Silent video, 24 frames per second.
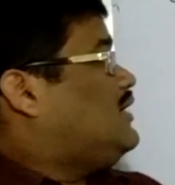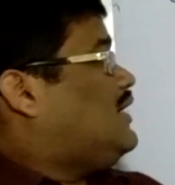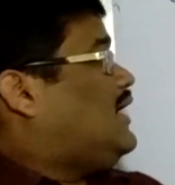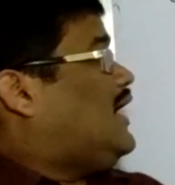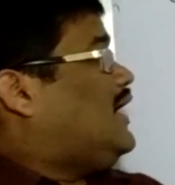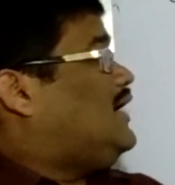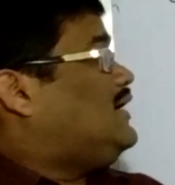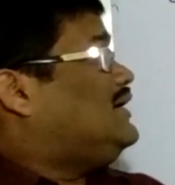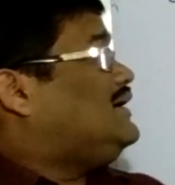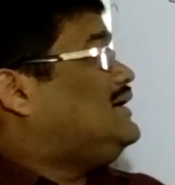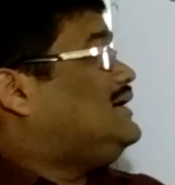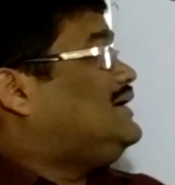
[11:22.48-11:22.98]

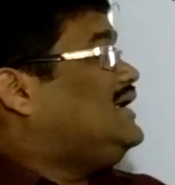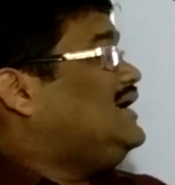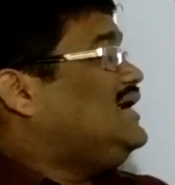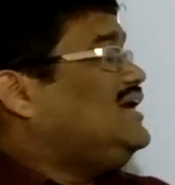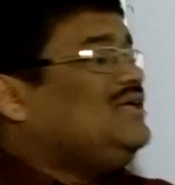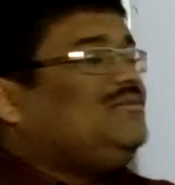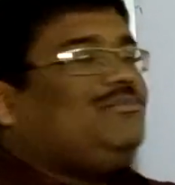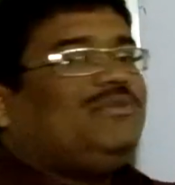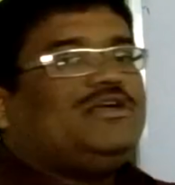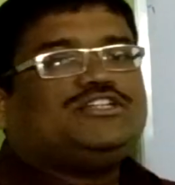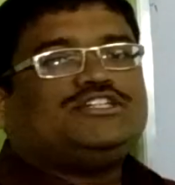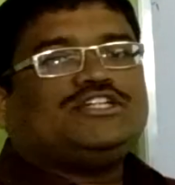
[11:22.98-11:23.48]
and
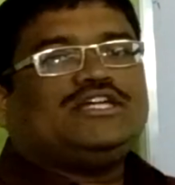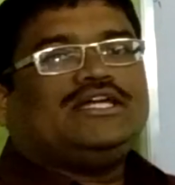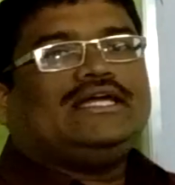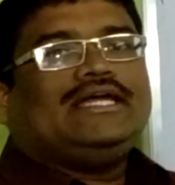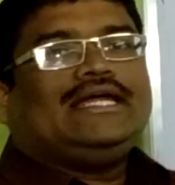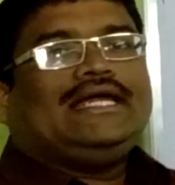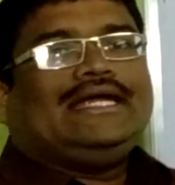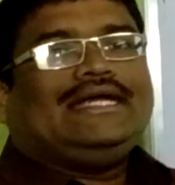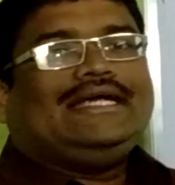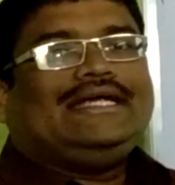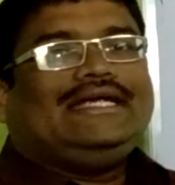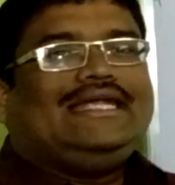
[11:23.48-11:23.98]
DDBJ,
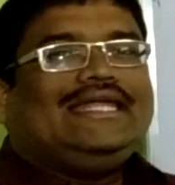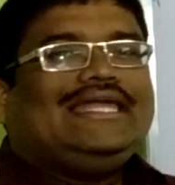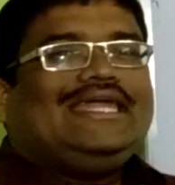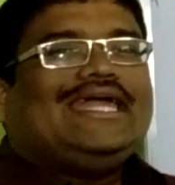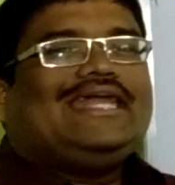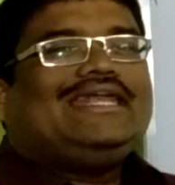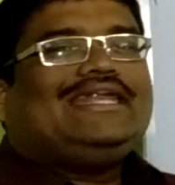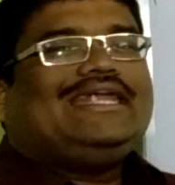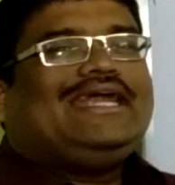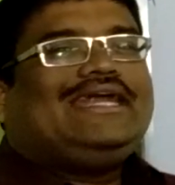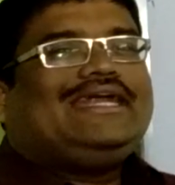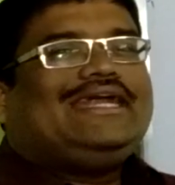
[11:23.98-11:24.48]

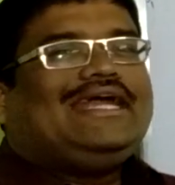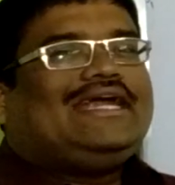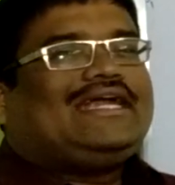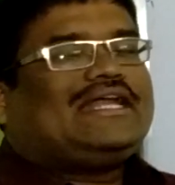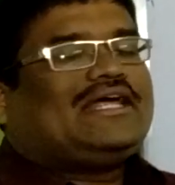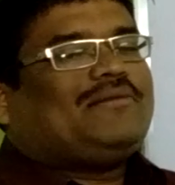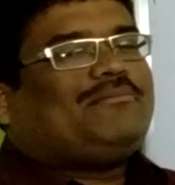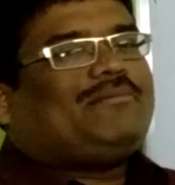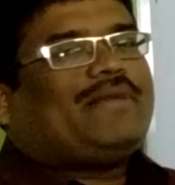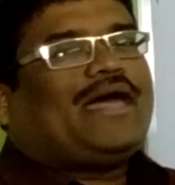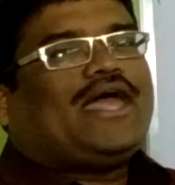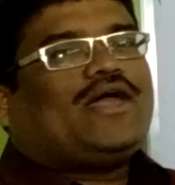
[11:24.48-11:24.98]
DNA
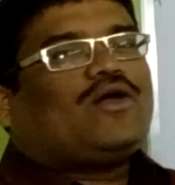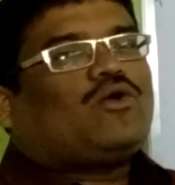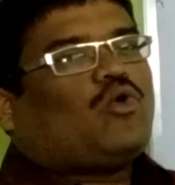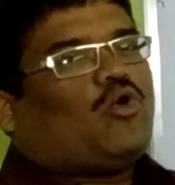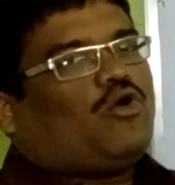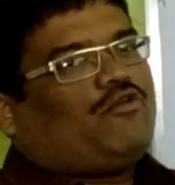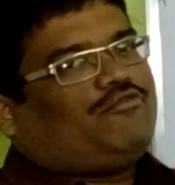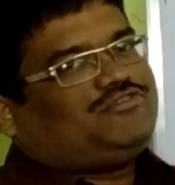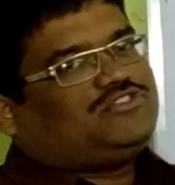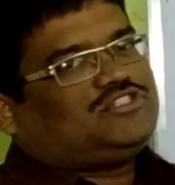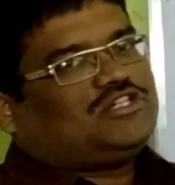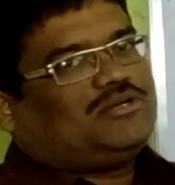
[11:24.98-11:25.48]
Data Bank
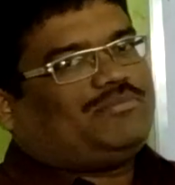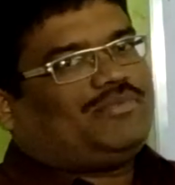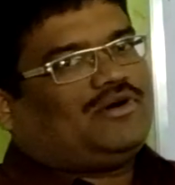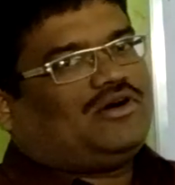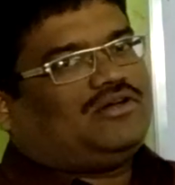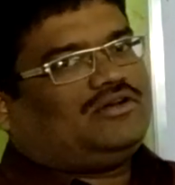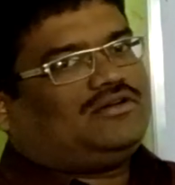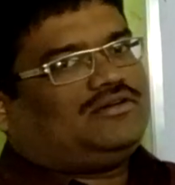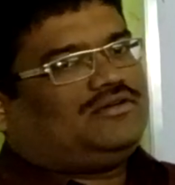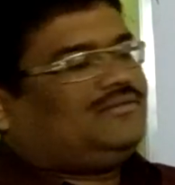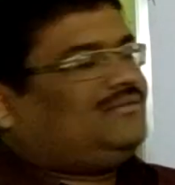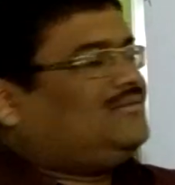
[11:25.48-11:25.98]
of
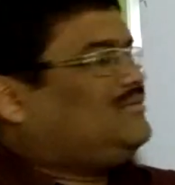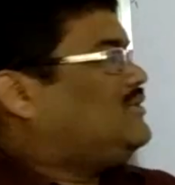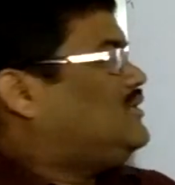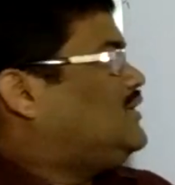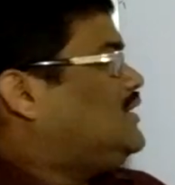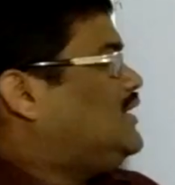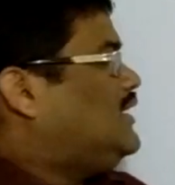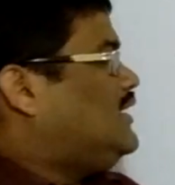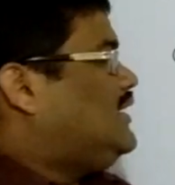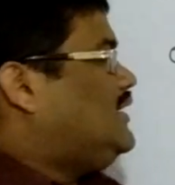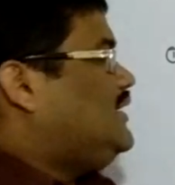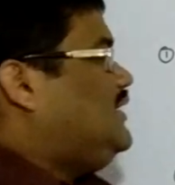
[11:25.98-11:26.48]
Japan,
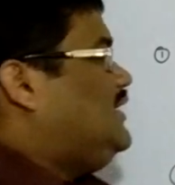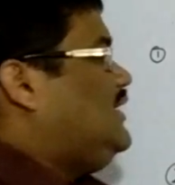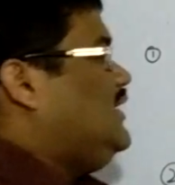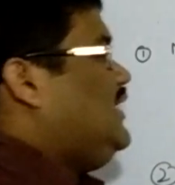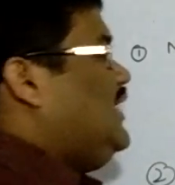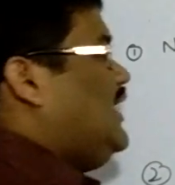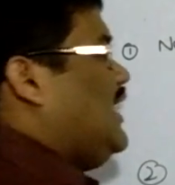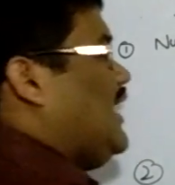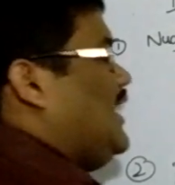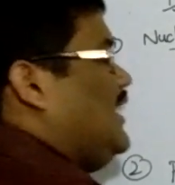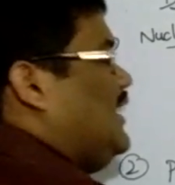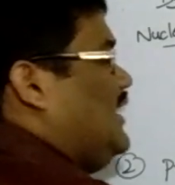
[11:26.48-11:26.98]

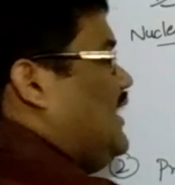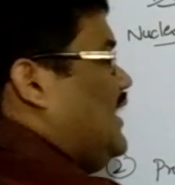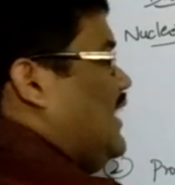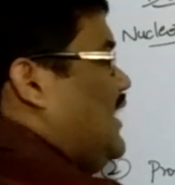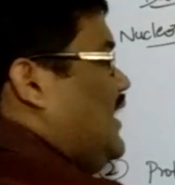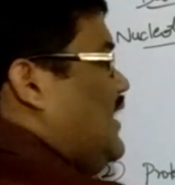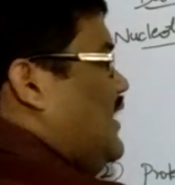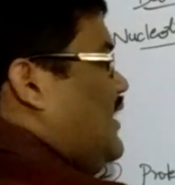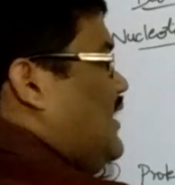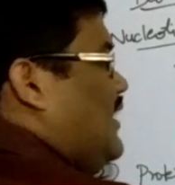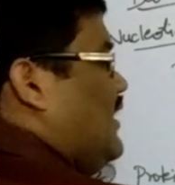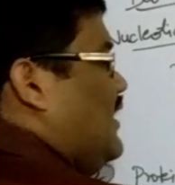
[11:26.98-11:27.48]

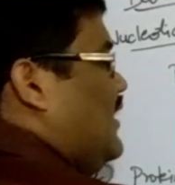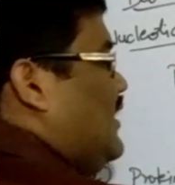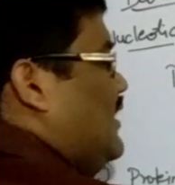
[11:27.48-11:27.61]
DNA